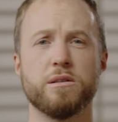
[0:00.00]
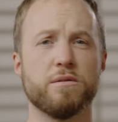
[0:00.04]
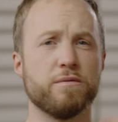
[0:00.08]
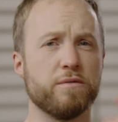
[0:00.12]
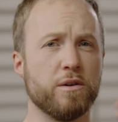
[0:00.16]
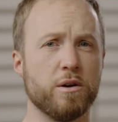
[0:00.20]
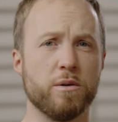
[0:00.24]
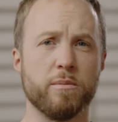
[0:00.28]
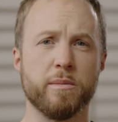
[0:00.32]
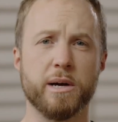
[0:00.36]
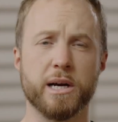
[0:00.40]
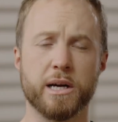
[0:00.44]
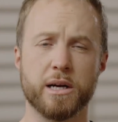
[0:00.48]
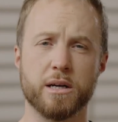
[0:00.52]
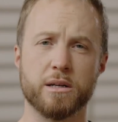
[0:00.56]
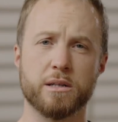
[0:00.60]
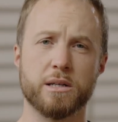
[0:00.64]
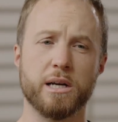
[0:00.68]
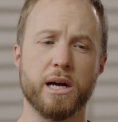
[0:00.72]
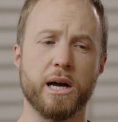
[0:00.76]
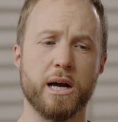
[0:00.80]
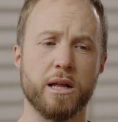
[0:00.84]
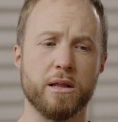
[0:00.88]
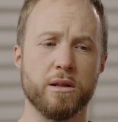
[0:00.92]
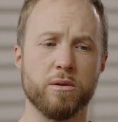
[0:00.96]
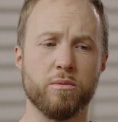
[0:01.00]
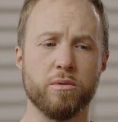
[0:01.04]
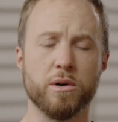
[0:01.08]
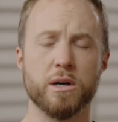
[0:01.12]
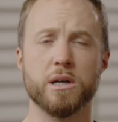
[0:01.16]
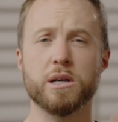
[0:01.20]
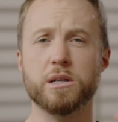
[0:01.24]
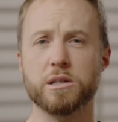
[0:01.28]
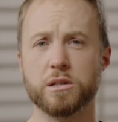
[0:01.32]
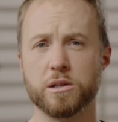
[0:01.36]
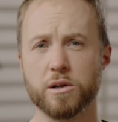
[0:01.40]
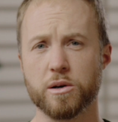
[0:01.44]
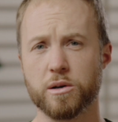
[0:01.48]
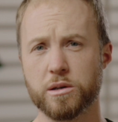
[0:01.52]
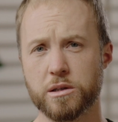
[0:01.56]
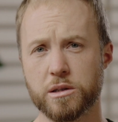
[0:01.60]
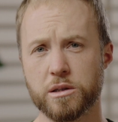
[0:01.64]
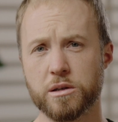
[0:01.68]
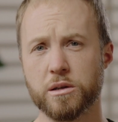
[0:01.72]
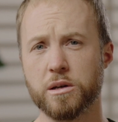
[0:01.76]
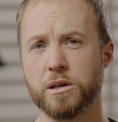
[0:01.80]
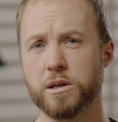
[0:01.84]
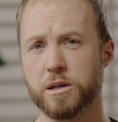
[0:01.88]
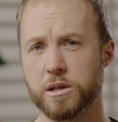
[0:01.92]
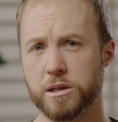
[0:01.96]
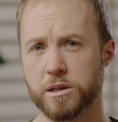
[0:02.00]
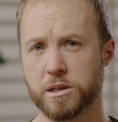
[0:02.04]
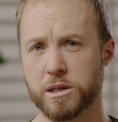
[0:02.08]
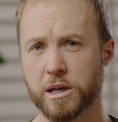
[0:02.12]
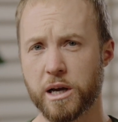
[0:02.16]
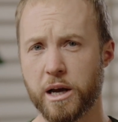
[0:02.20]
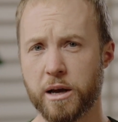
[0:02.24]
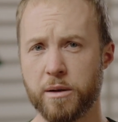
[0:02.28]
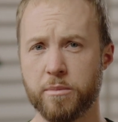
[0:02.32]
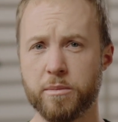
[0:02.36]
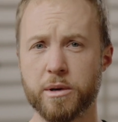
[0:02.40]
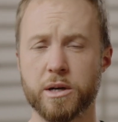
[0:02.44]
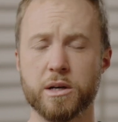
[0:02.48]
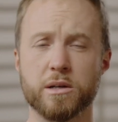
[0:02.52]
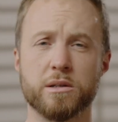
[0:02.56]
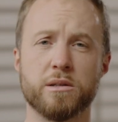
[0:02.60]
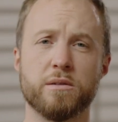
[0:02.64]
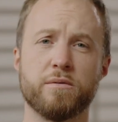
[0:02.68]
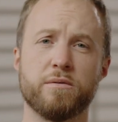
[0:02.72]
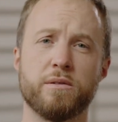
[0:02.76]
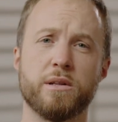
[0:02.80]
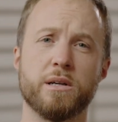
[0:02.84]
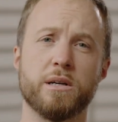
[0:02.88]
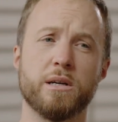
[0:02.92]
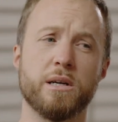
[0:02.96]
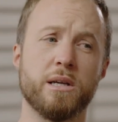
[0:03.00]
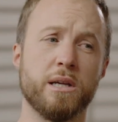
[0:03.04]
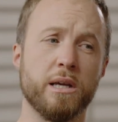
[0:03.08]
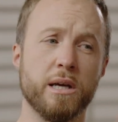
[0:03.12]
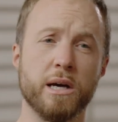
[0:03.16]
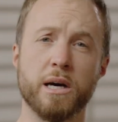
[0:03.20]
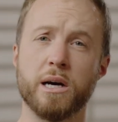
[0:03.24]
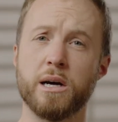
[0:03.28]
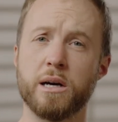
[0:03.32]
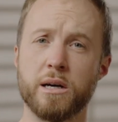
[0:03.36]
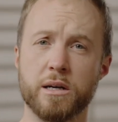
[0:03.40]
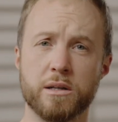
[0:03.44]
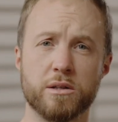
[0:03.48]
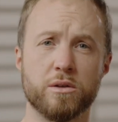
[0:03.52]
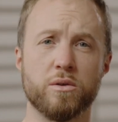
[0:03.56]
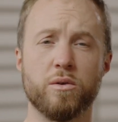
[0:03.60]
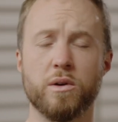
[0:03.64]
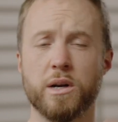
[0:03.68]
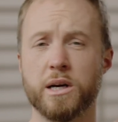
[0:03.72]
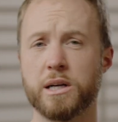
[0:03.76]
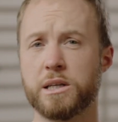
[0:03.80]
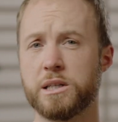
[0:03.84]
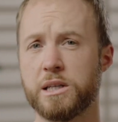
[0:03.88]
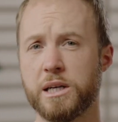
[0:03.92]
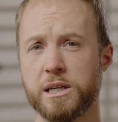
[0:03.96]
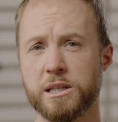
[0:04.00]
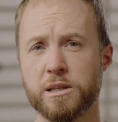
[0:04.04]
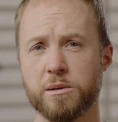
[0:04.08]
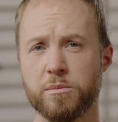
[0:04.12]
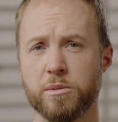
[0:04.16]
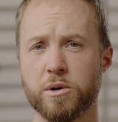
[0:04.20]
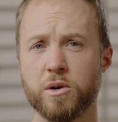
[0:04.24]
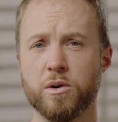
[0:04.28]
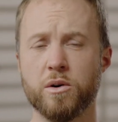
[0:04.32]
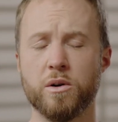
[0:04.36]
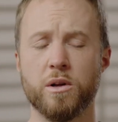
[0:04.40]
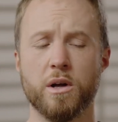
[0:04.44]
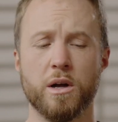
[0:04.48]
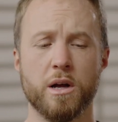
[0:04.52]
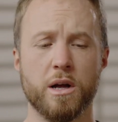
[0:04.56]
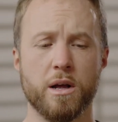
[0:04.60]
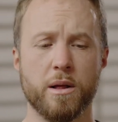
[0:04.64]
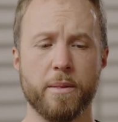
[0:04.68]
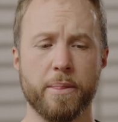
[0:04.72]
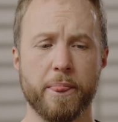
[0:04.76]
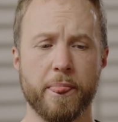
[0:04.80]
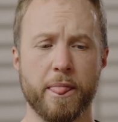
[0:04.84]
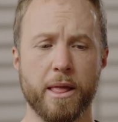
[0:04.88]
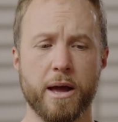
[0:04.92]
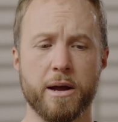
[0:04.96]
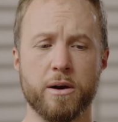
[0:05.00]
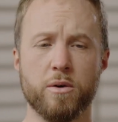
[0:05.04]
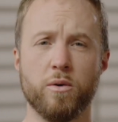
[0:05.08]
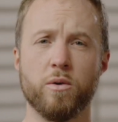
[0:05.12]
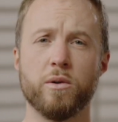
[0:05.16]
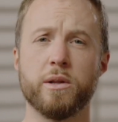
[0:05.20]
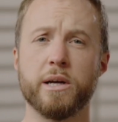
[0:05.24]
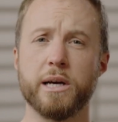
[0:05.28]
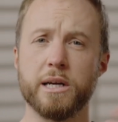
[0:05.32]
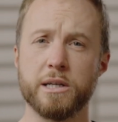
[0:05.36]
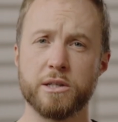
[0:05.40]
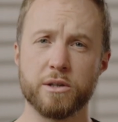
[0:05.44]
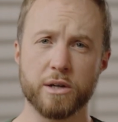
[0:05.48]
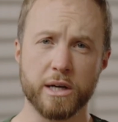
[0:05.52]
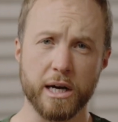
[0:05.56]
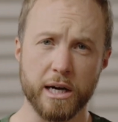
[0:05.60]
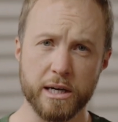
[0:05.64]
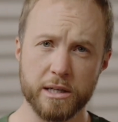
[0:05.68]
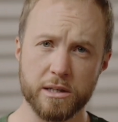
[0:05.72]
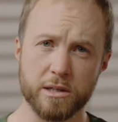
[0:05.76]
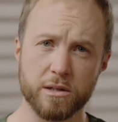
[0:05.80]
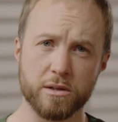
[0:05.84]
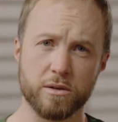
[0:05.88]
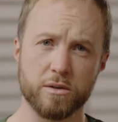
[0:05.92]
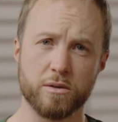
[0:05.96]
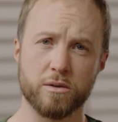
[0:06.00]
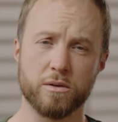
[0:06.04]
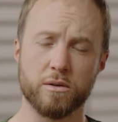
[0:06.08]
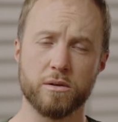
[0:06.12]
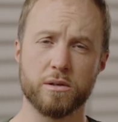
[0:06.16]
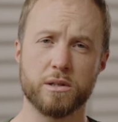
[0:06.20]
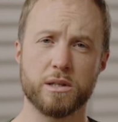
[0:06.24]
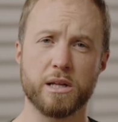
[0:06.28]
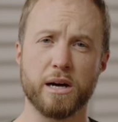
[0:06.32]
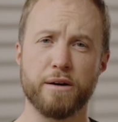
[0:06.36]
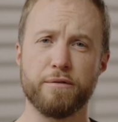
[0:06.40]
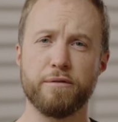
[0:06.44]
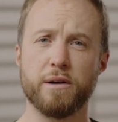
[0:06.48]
filmmakers, and the work starts to look the same because of the gear. It's all accessible and all the educational stuff